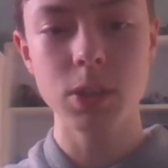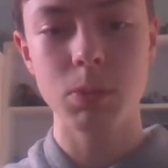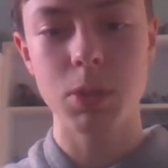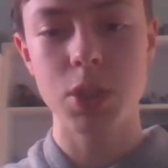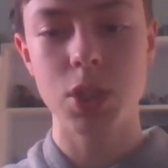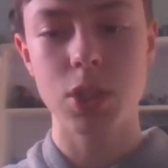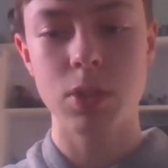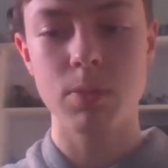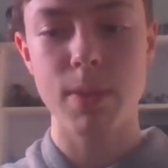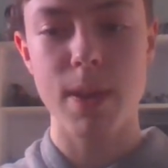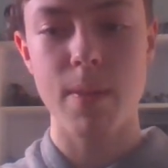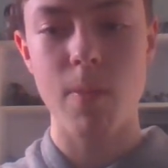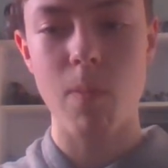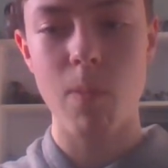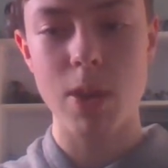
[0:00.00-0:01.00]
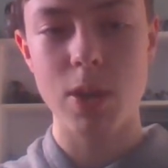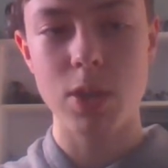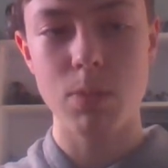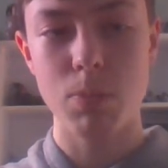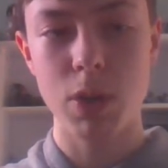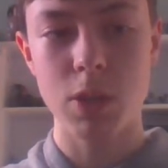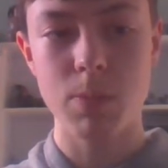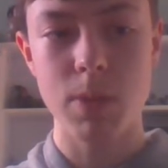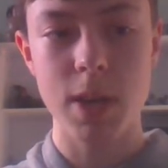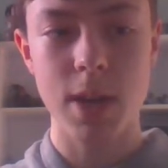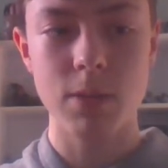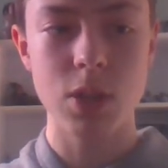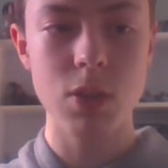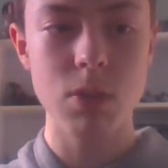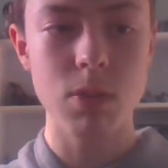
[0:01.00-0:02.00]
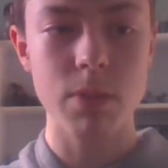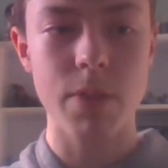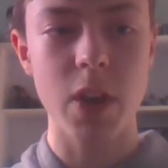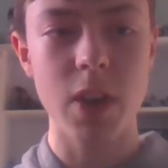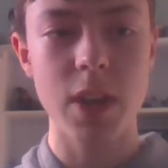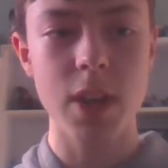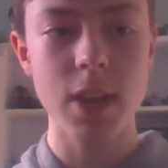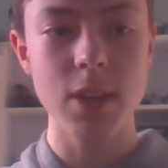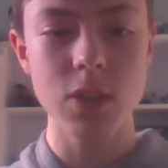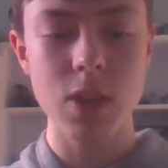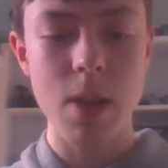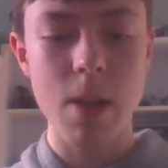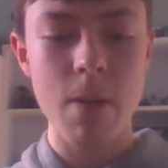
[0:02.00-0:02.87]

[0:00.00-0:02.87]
which brings me now to the Vikings.